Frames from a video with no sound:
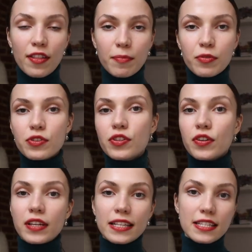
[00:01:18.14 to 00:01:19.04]
They put
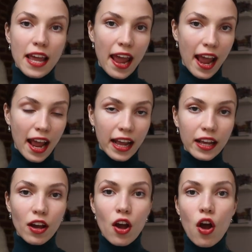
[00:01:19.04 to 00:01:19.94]
you in a
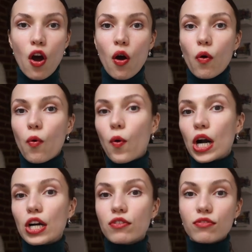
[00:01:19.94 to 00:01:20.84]
tank
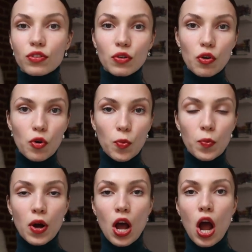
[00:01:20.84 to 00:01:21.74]
or a room.